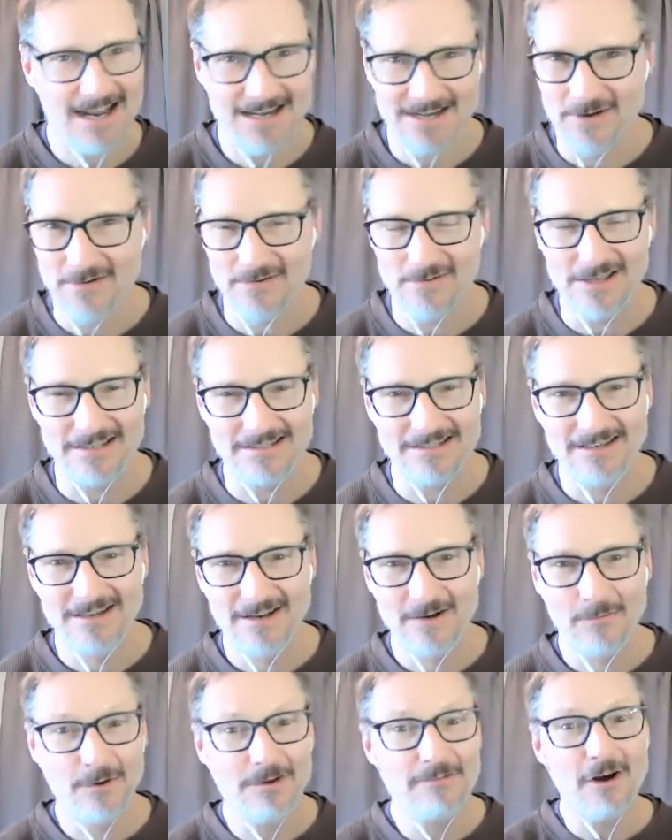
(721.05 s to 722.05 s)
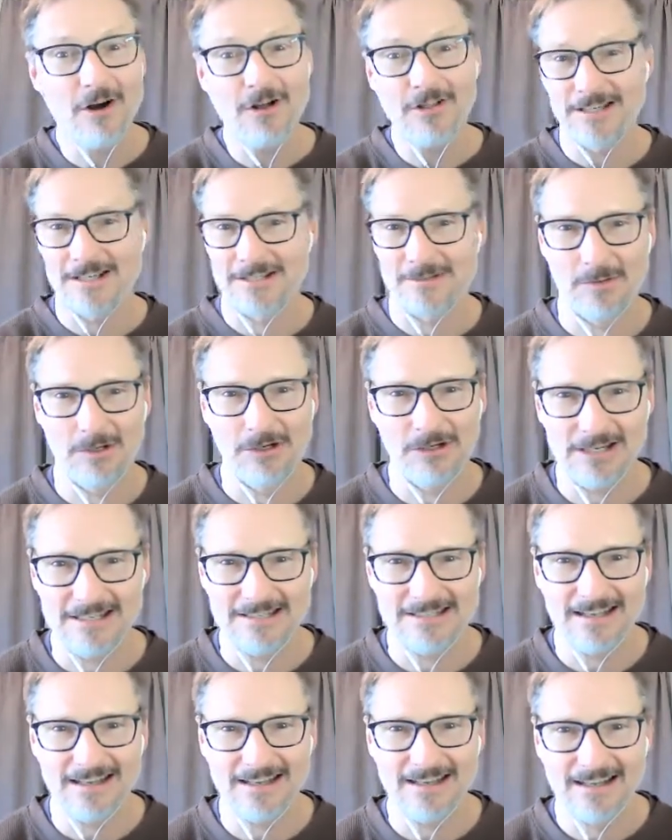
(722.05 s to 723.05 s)
I know this. We've all
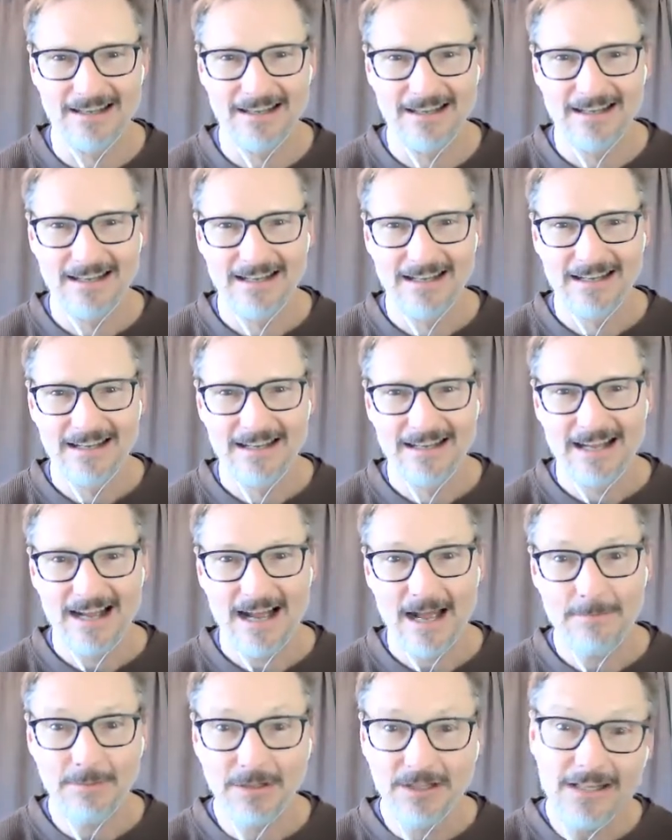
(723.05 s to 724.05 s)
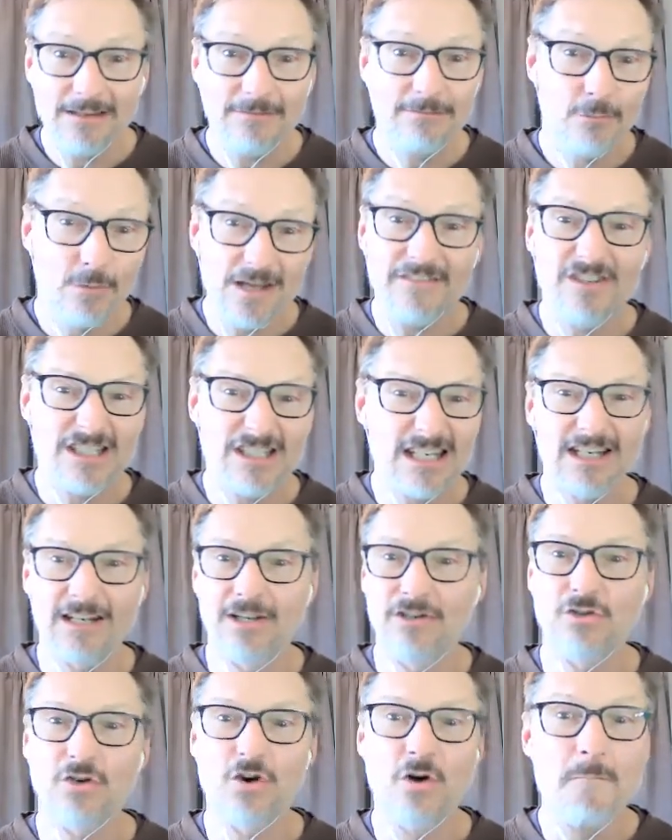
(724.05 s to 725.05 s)
experienced it. I believe we've seen
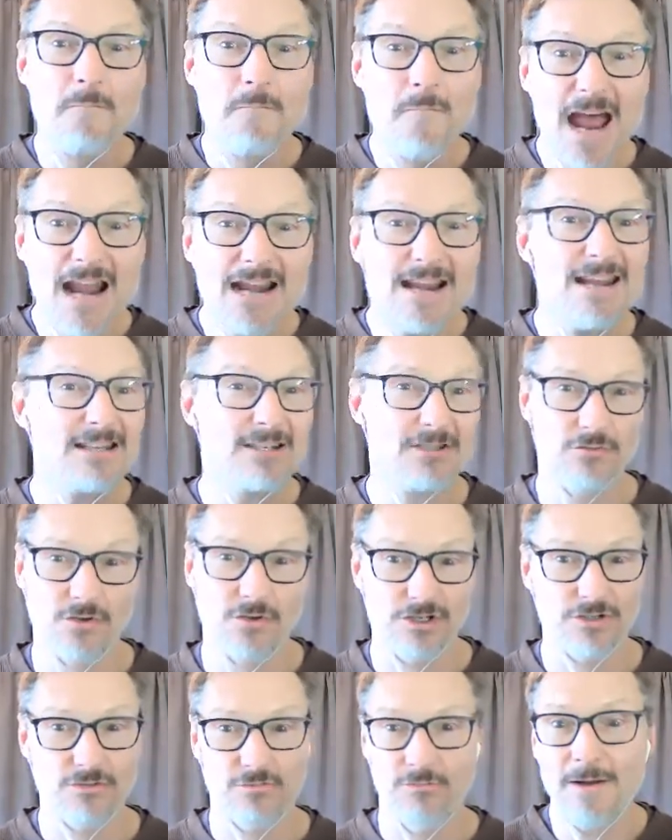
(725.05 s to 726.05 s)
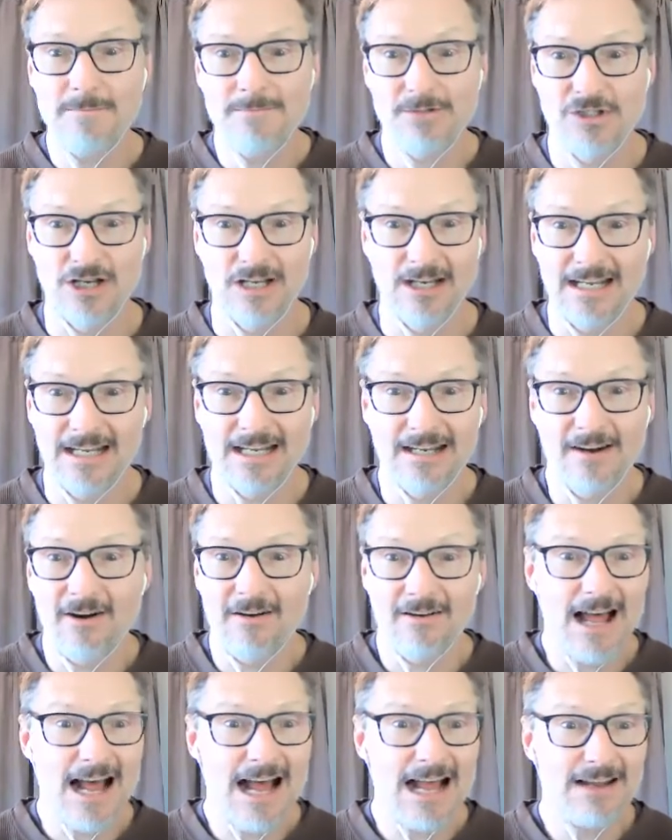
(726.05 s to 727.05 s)
a tremendous disruption in
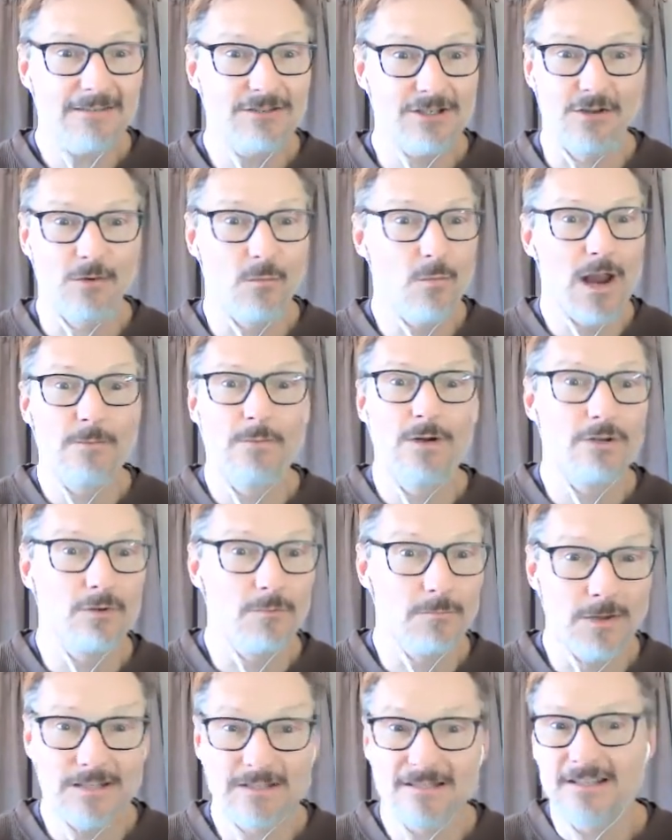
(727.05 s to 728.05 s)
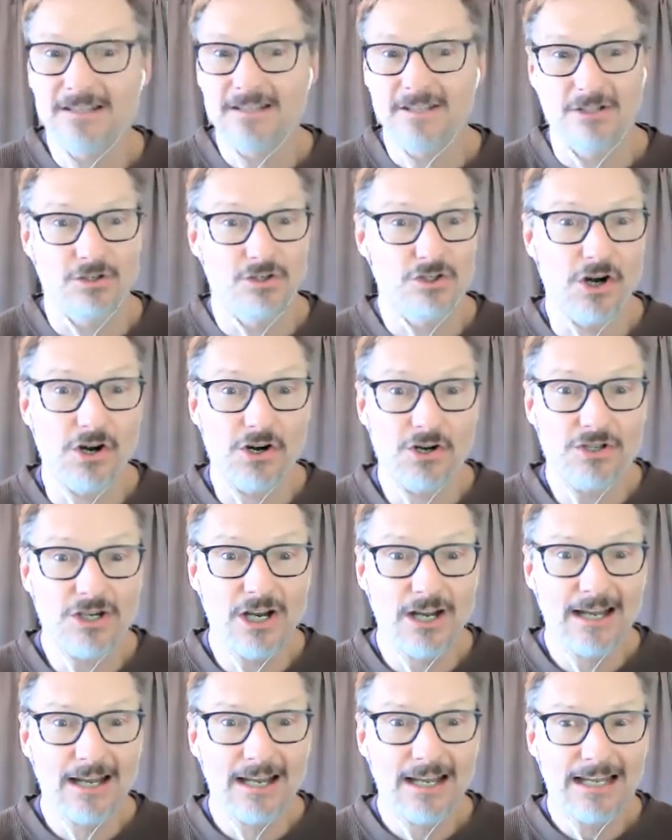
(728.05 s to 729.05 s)
our lives and the way we do business and
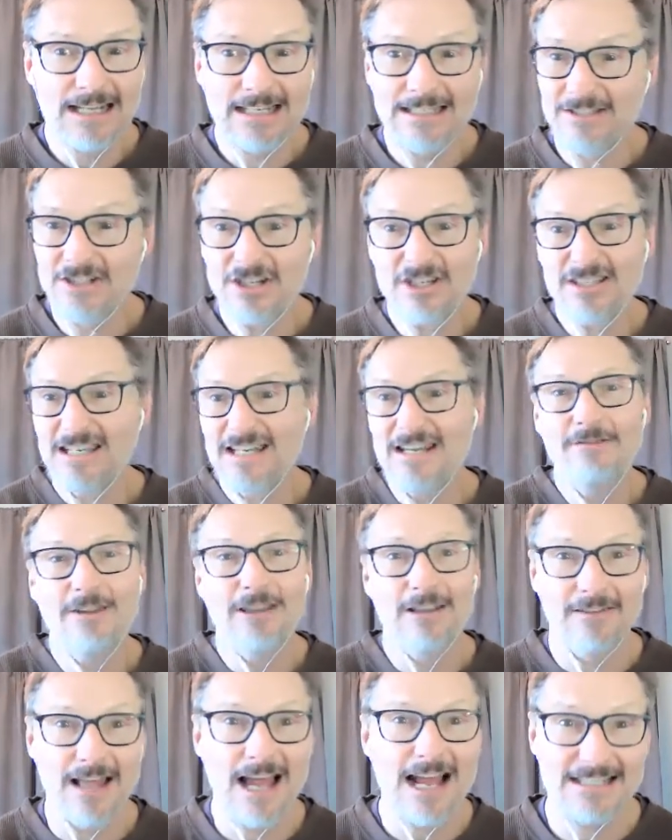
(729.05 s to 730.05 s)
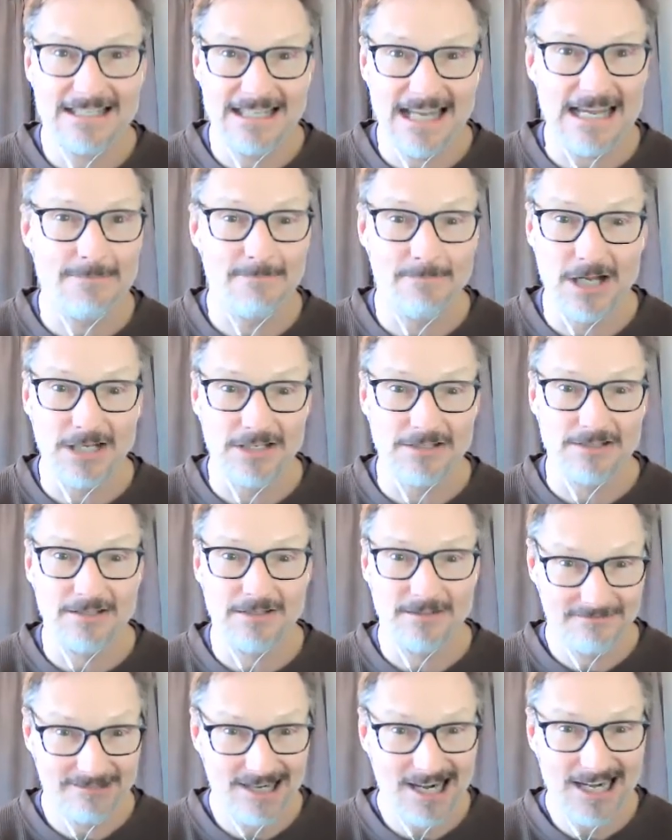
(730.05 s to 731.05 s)
church in just even the last 8
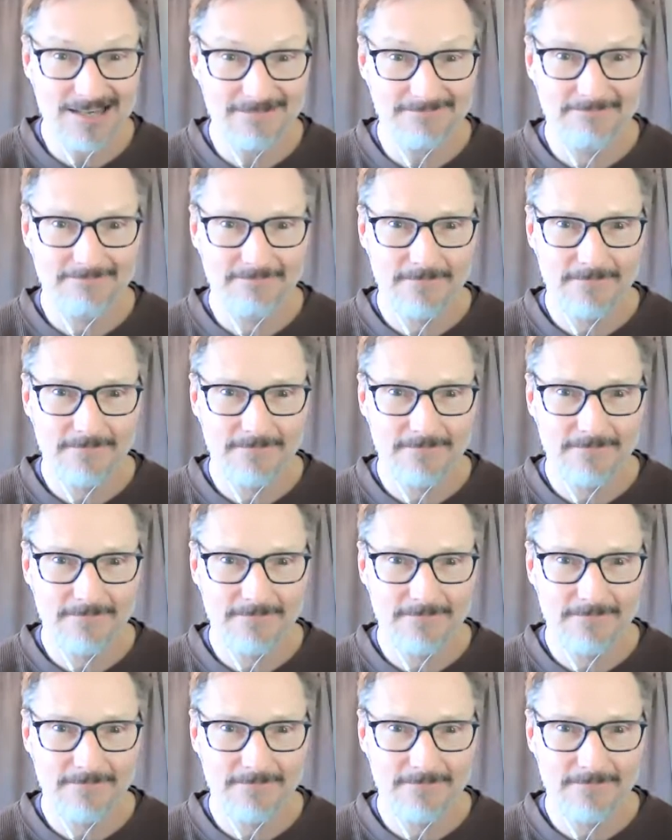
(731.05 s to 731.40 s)
months, right?